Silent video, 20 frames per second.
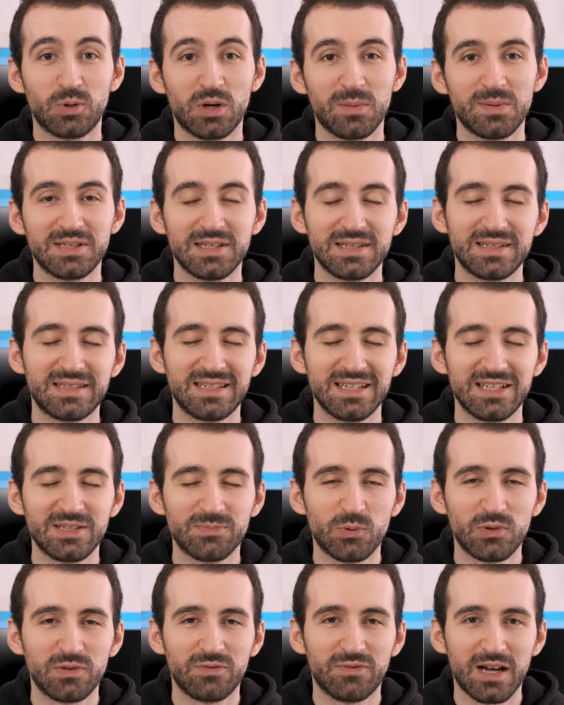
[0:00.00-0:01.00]
promises
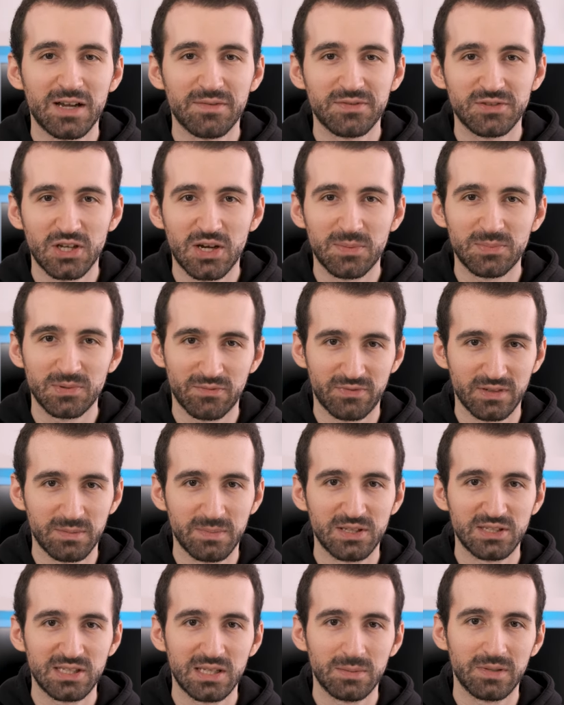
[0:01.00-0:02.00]
6.5 stops of
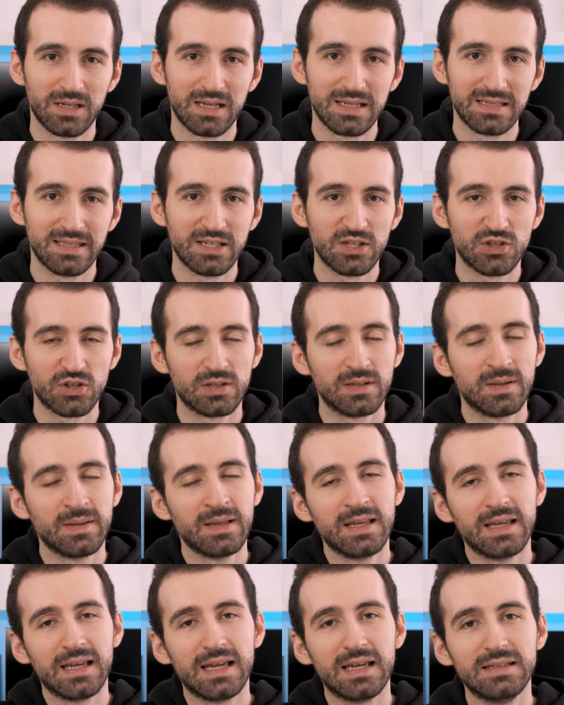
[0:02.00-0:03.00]
image stabilization
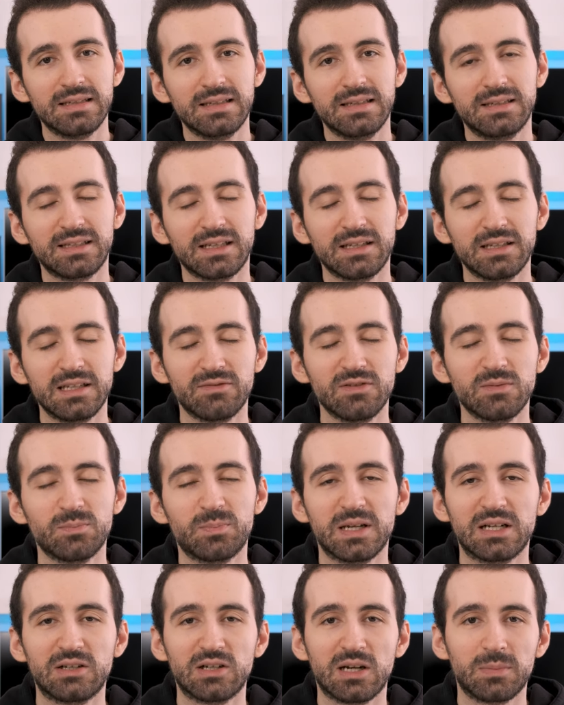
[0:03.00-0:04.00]
and it can even
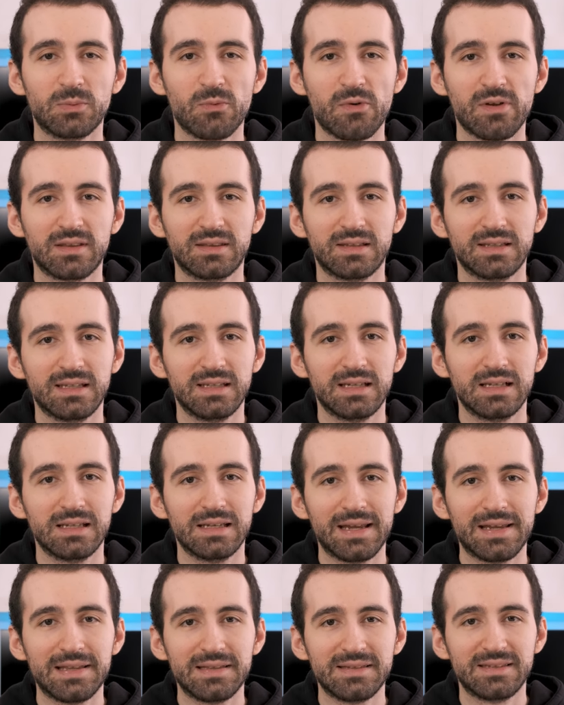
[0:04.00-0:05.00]
pair up with the
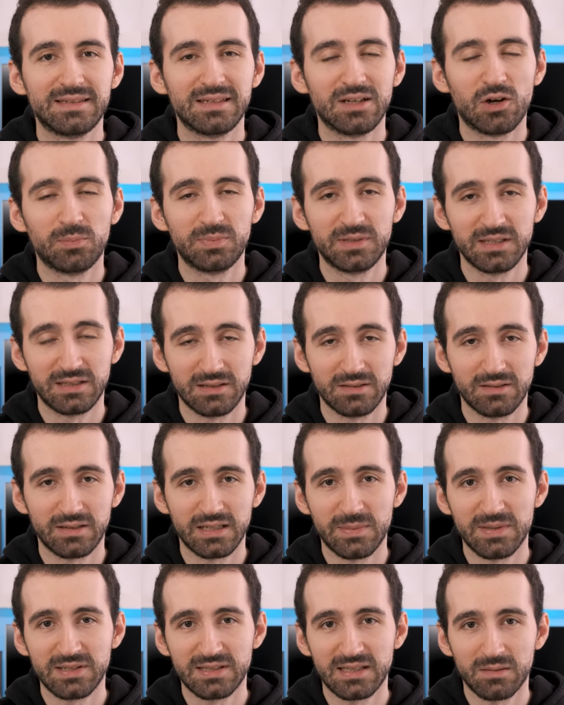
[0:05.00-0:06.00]
lens optical
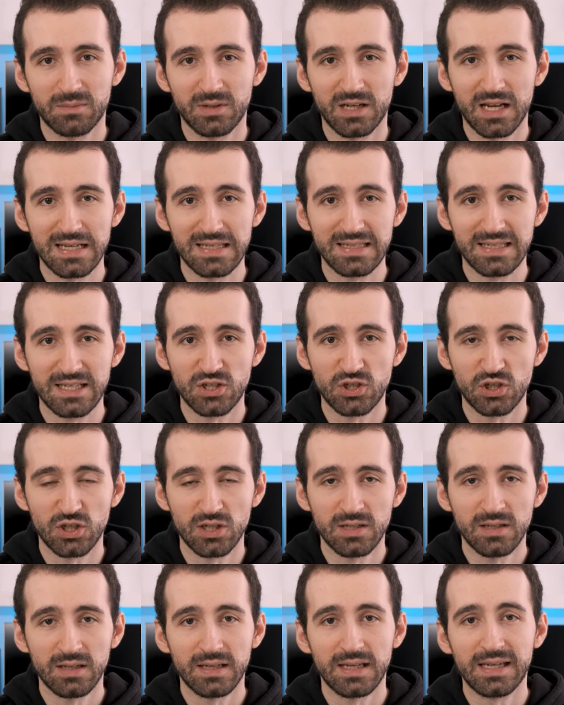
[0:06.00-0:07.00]
image
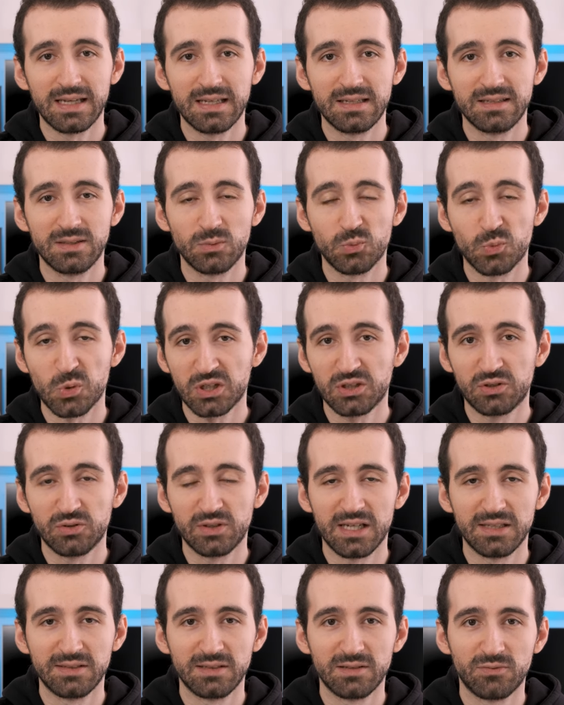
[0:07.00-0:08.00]
stabilization and work
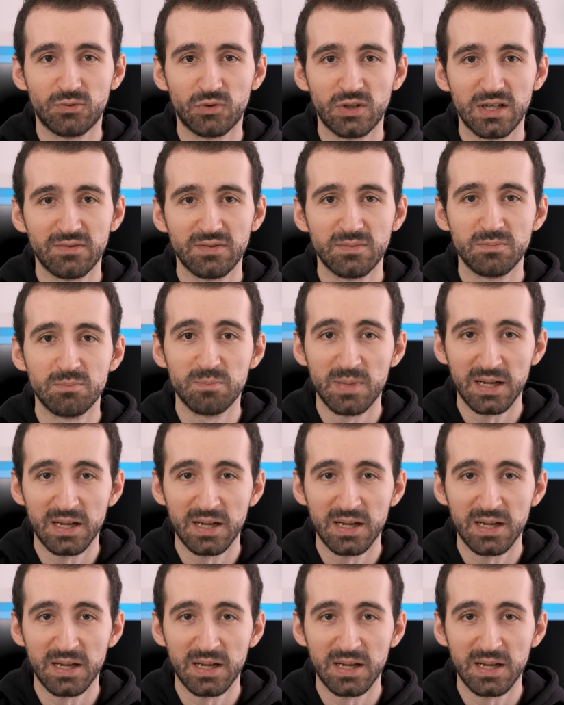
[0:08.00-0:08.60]
together for even